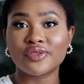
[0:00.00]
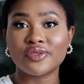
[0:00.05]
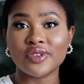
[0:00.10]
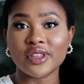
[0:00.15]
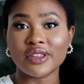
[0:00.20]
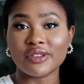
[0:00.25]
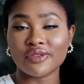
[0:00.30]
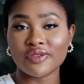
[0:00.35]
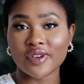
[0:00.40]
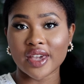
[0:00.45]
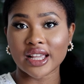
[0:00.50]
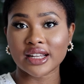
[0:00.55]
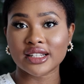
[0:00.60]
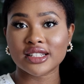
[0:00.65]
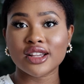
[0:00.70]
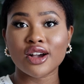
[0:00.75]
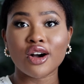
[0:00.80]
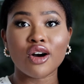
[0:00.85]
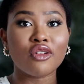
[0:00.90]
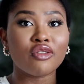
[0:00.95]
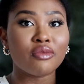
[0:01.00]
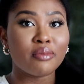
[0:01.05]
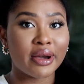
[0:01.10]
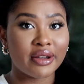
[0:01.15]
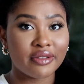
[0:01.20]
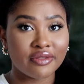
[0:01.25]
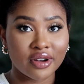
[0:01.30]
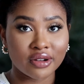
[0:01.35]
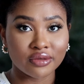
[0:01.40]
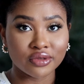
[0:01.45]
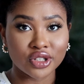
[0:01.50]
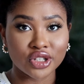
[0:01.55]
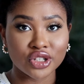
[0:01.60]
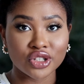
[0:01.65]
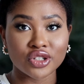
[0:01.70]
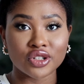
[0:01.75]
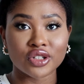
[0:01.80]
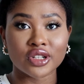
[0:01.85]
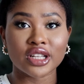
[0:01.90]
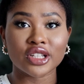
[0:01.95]
effect of my
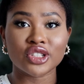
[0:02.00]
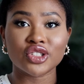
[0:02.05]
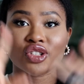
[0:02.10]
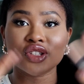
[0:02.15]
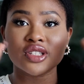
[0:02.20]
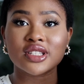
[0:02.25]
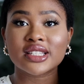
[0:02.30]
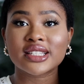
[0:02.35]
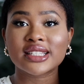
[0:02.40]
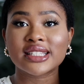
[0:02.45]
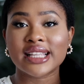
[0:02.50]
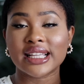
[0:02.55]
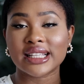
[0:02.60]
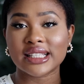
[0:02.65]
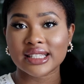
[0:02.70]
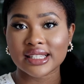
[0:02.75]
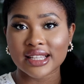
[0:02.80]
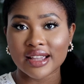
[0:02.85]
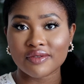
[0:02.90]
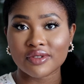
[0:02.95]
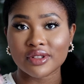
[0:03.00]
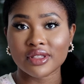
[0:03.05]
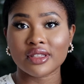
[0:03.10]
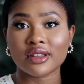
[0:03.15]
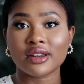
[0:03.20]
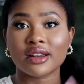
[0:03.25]
foundation and just sets everything,